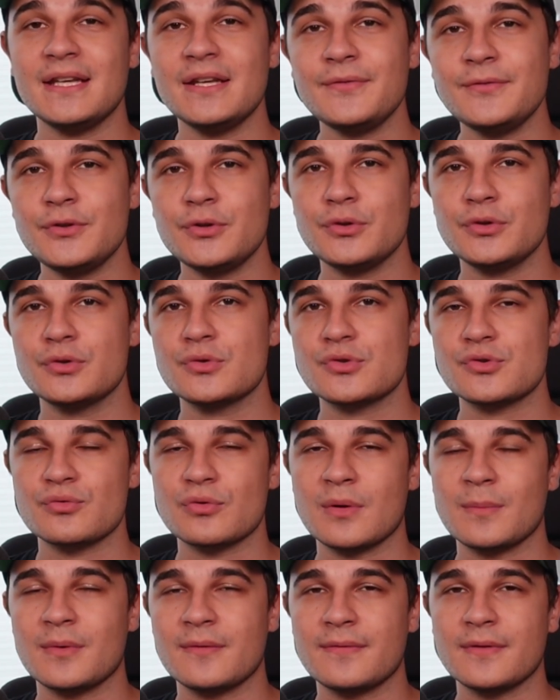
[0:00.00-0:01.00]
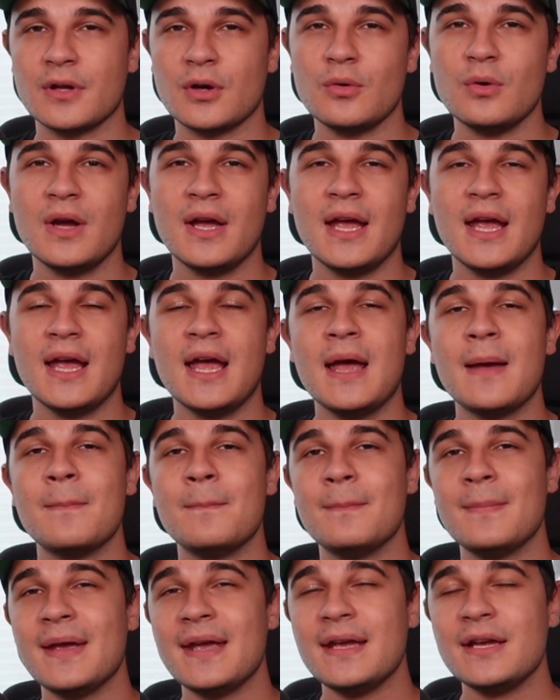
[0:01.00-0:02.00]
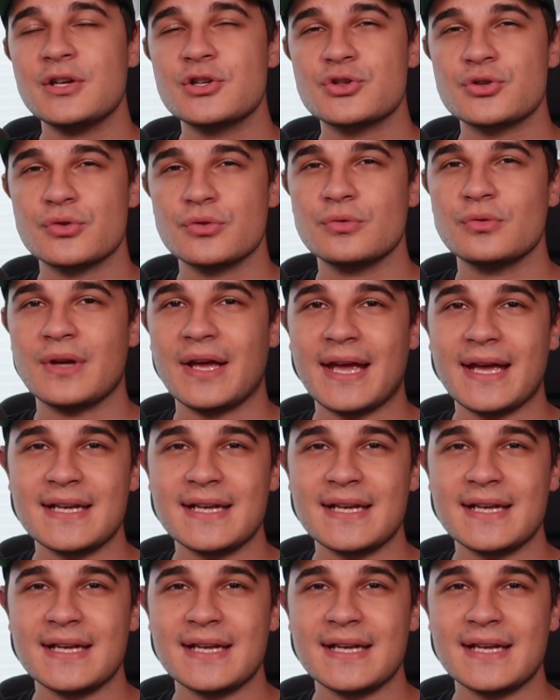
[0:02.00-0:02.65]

If you use Roboflow, make sure to